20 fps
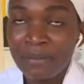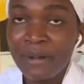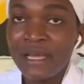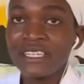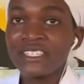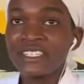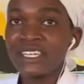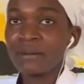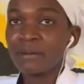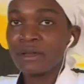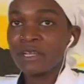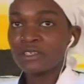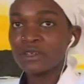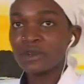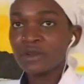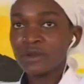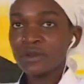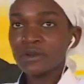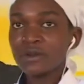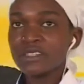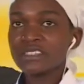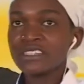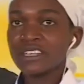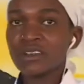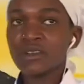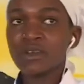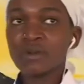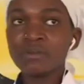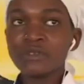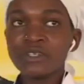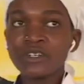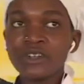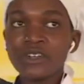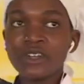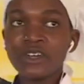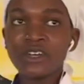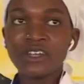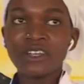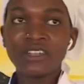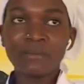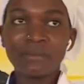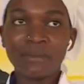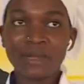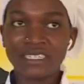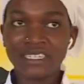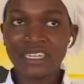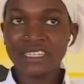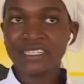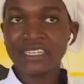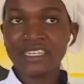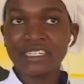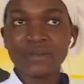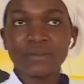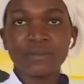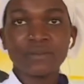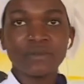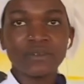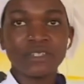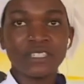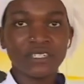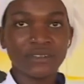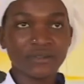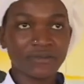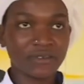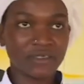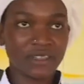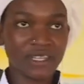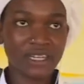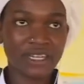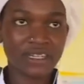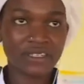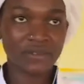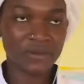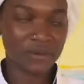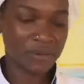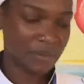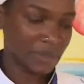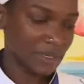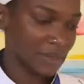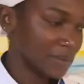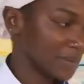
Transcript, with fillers: My jam, I told you it's an optional, but I just put it for the customer.